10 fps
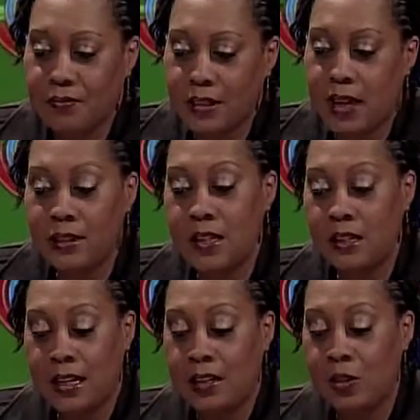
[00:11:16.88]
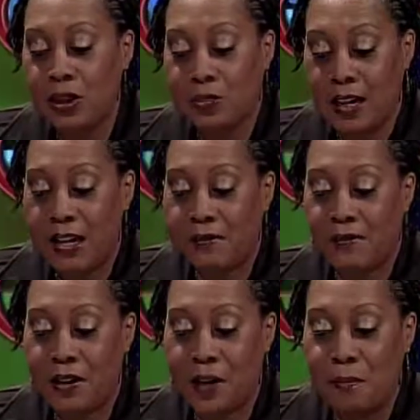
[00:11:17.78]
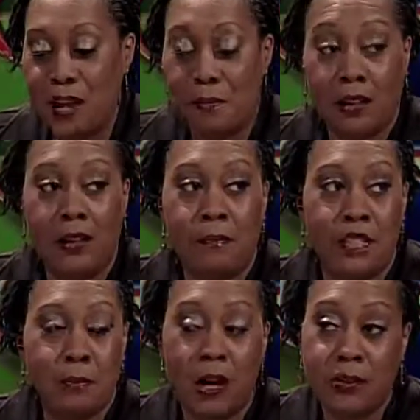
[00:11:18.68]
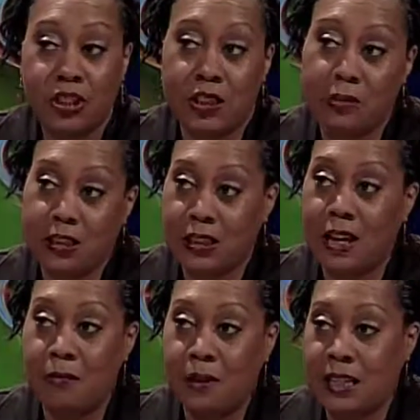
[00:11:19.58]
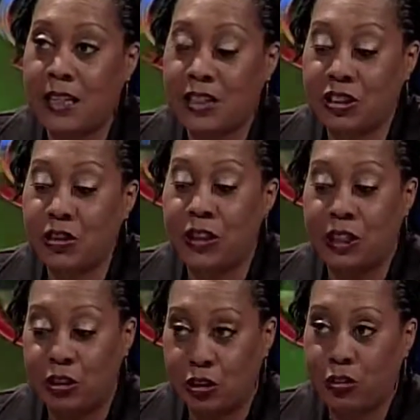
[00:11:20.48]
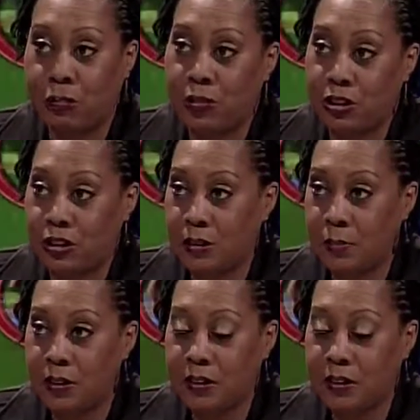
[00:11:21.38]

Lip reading: and then they can also get it from MLMS Publishing, which is the company that I started to publish this book.